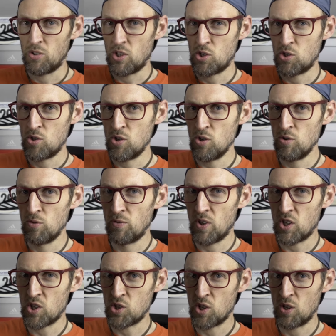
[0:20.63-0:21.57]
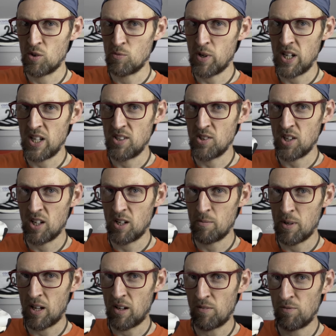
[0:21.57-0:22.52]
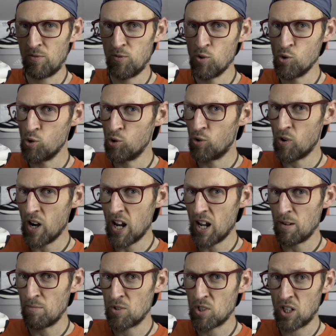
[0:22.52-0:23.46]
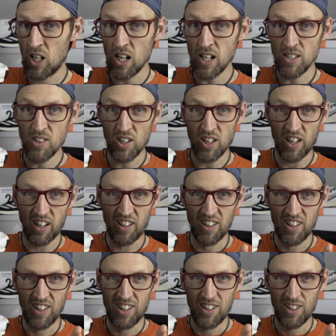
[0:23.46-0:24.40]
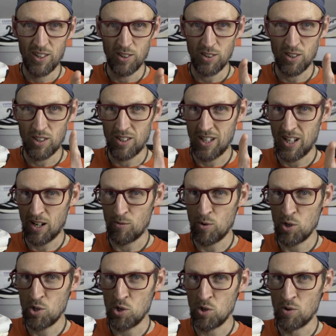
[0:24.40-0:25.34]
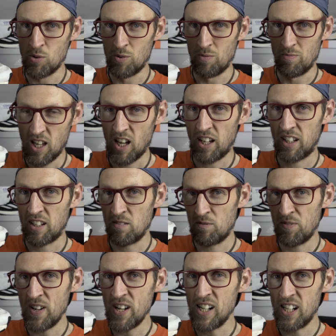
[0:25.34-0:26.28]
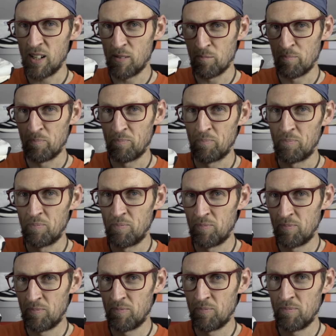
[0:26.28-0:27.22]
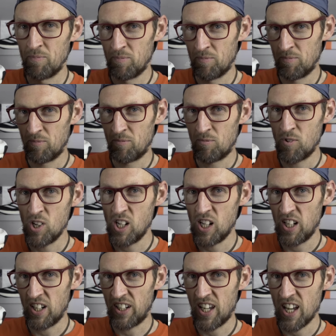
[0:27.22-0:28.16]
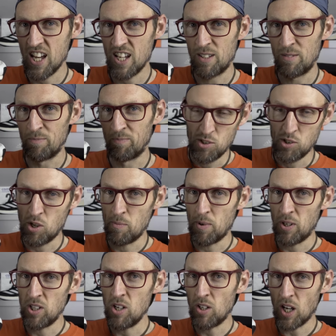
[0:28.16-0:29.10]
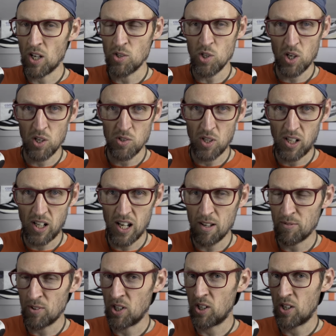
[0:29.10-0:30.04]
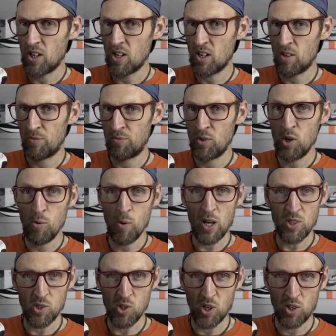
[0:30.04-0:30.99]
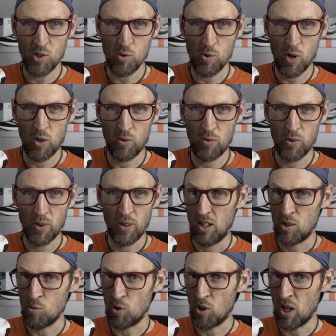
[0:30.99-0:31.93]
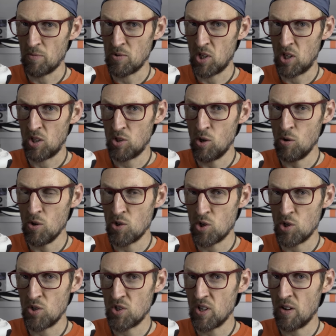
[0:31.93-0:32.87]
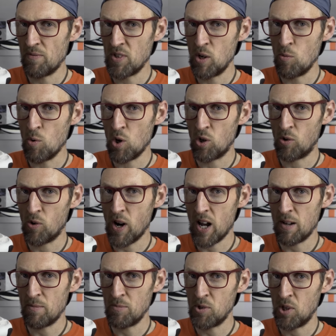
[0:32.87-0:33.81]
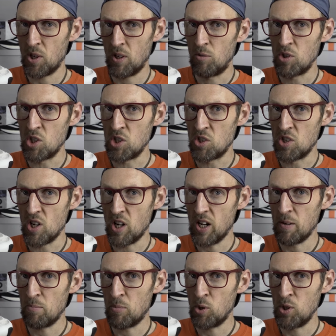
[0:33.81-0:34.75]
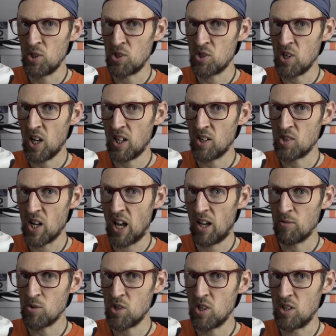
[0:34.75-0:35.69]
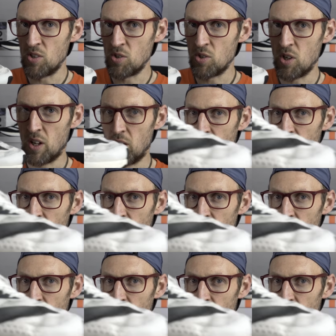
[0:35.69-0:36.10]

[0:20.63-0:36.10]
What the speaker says: this new version weighs in about 4 grams lighter than the original. I can feel it. Really, I can. So in my UK size 11.5, US size 12, this one comes in at 271 grams, which is 9.6 ounces.